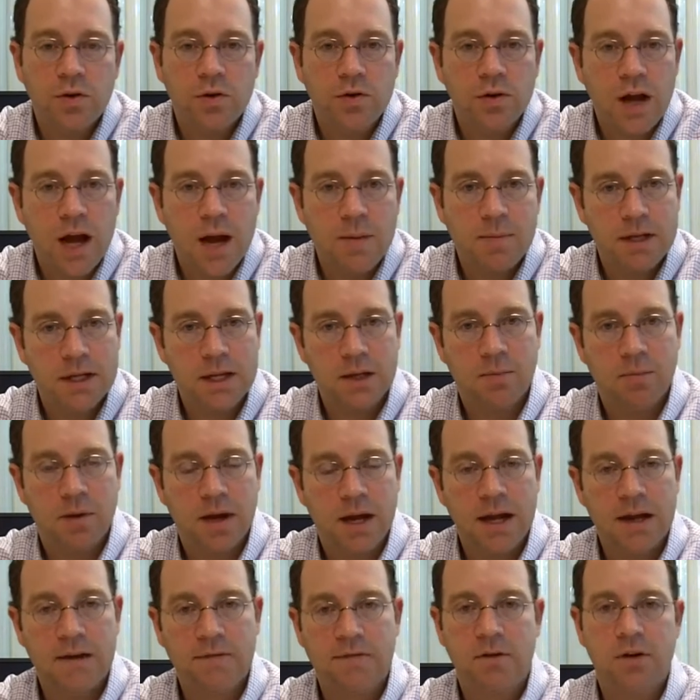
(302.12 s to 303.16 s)
your time to keep
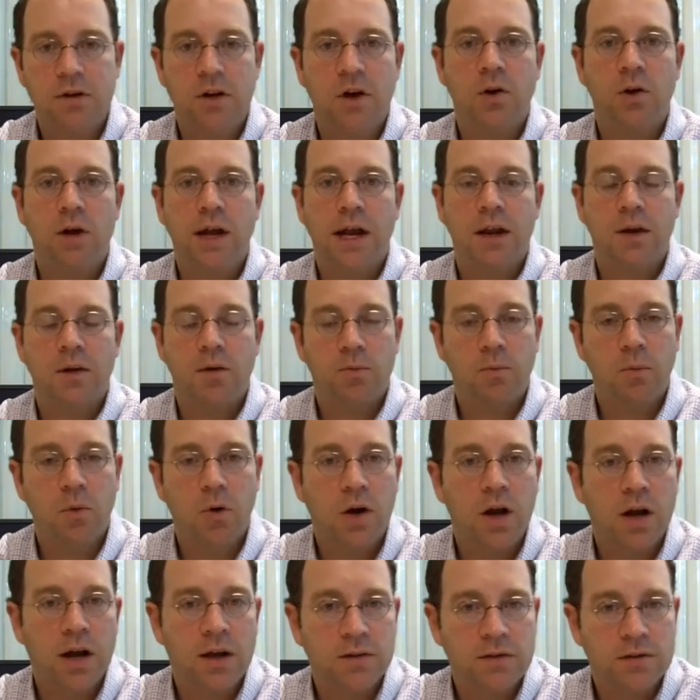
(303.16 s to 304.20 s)
paying for
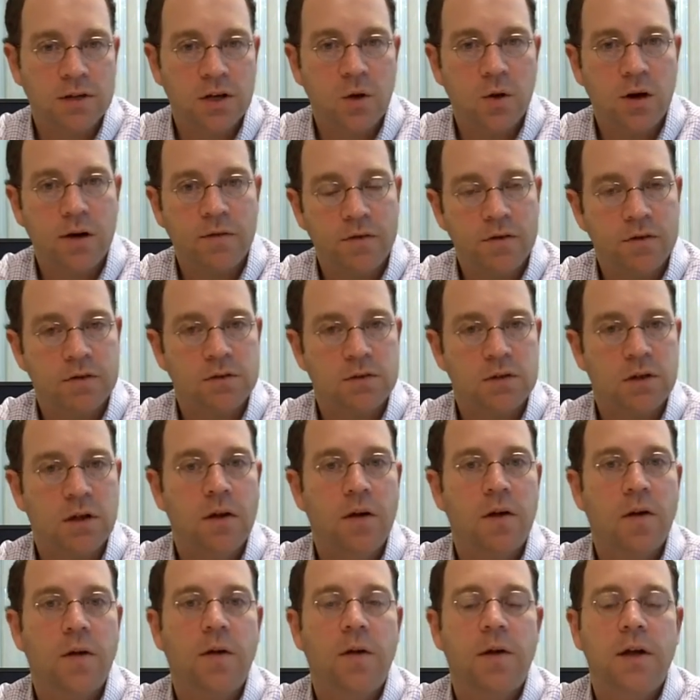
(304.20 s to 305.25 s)
more SEO efforts.
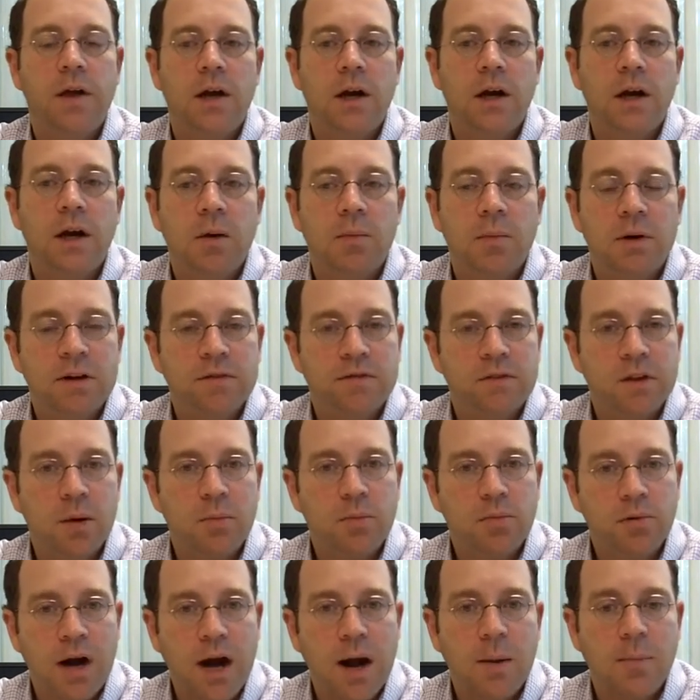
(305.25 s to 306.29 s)
But if
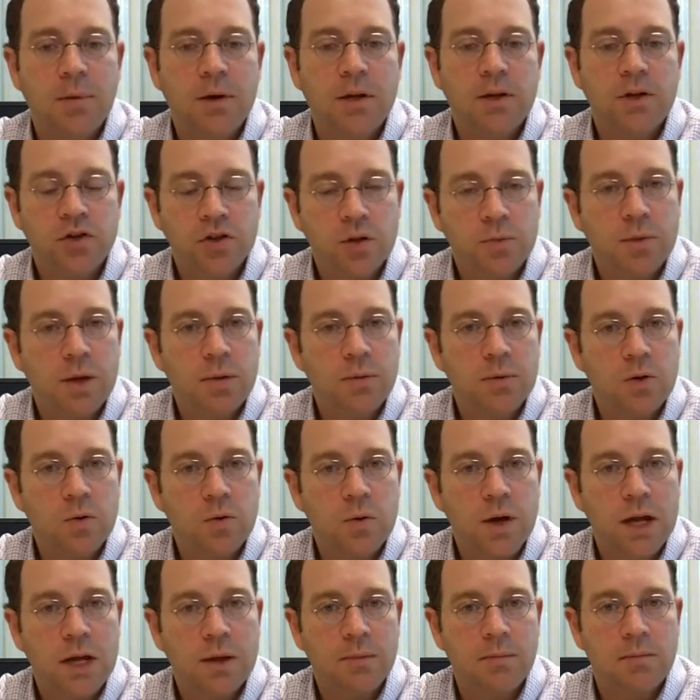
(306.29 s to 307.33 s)
done properly, you should be able to
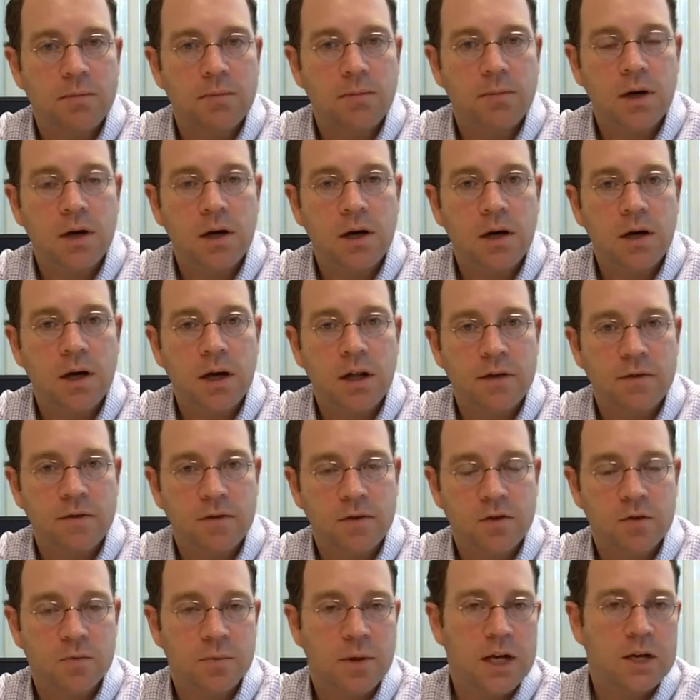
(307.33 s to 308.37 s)
rank on the
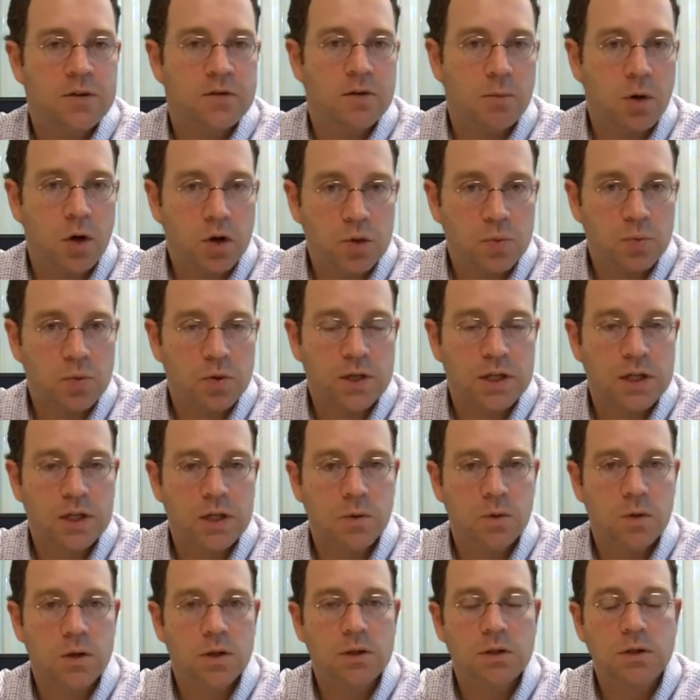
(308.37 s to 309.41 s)
first page for multiple
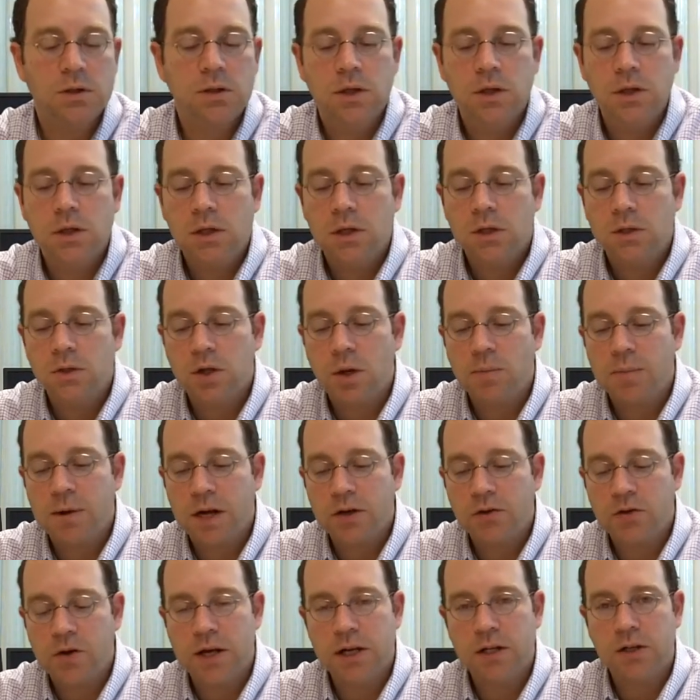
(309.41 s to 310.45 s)
keywords. So I'm
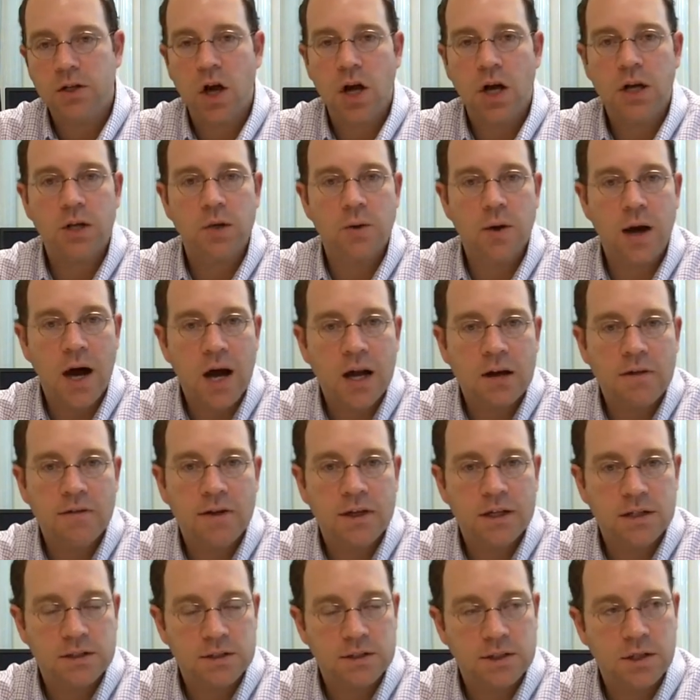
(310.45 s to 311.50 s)
not trying to talk you out of
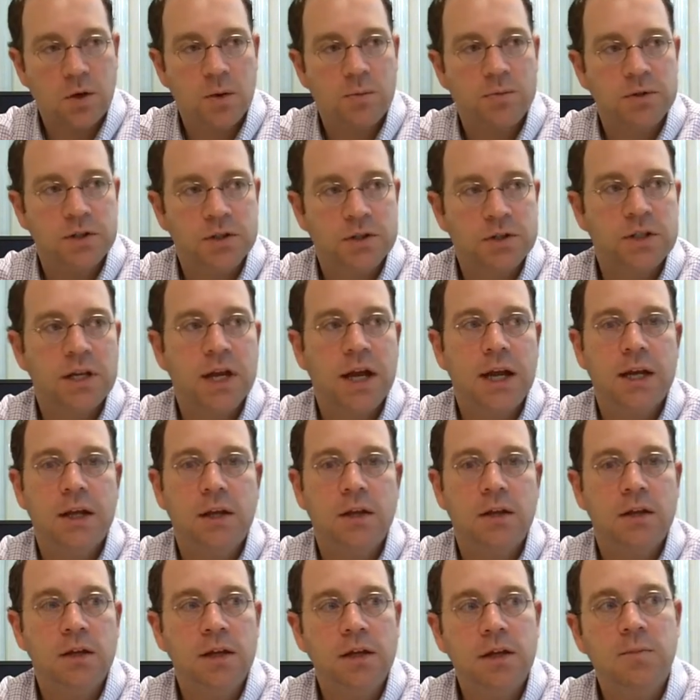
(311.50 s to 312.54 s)
SEO, I'm just saying
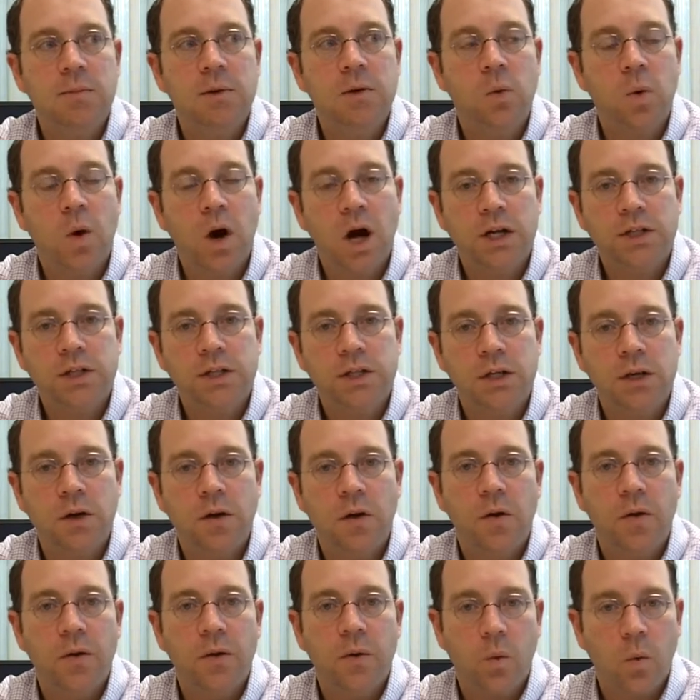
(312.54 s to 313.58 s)
you need to be watching
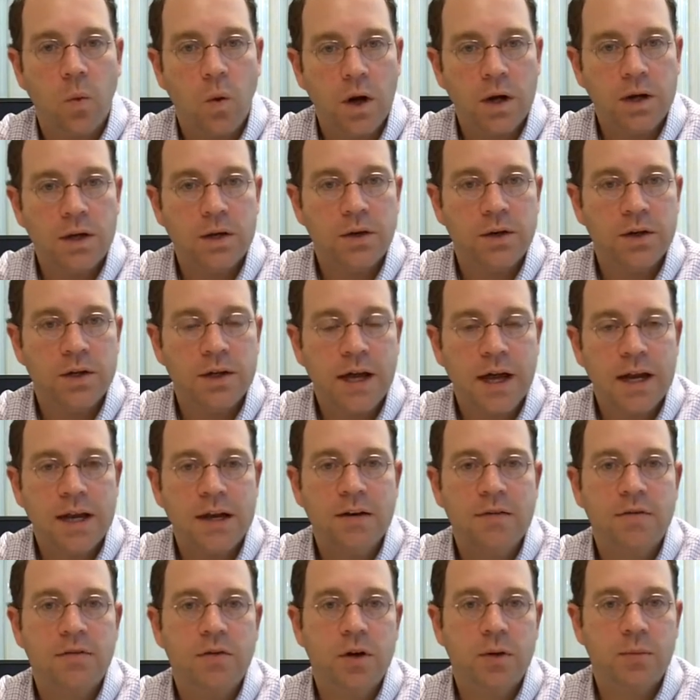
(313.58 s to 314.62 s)
what you're
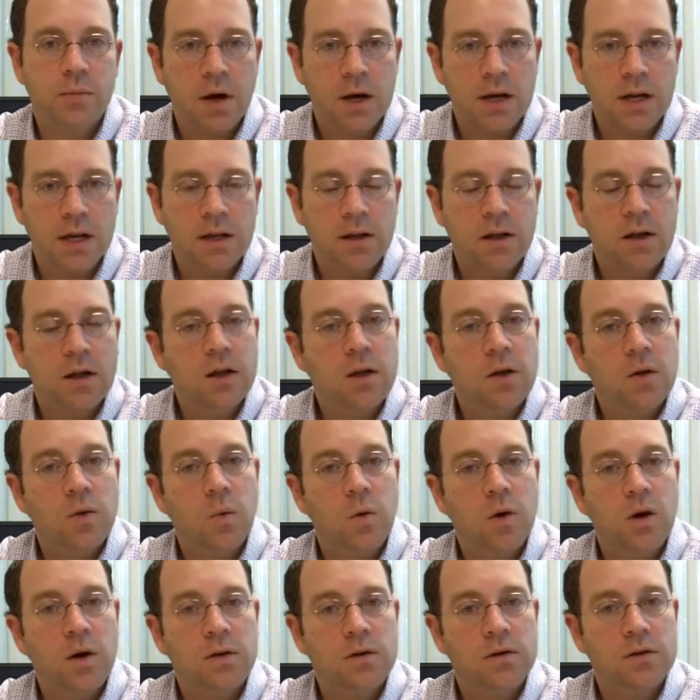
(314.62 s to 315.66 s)
getting for your money.
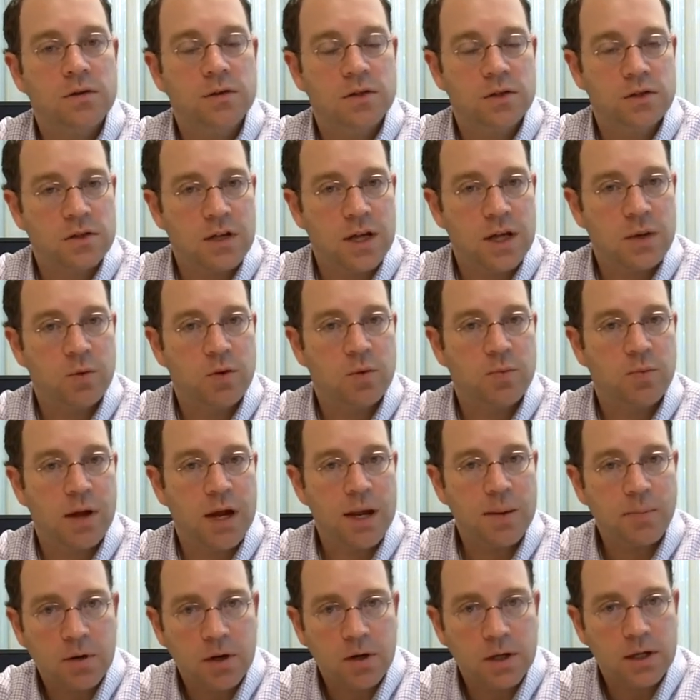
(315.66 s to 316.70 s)
Whereas just like with
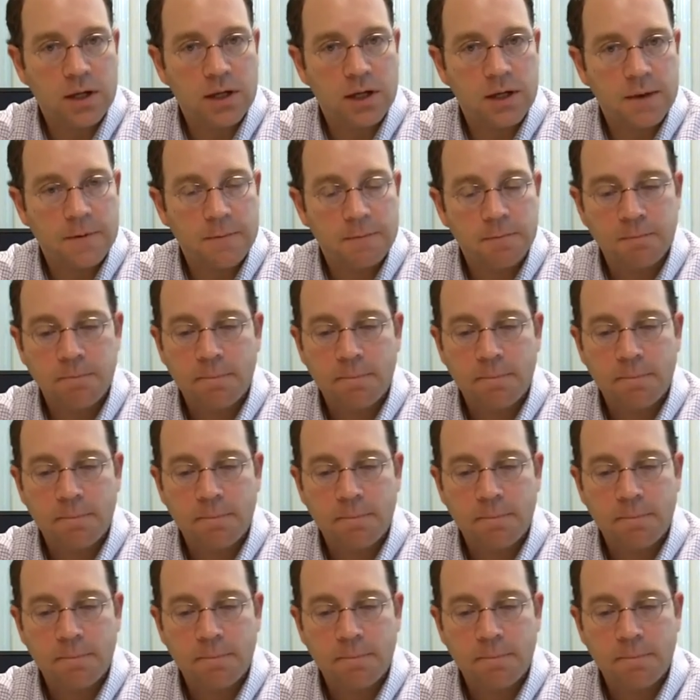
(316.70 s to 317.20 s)
pay-per-click,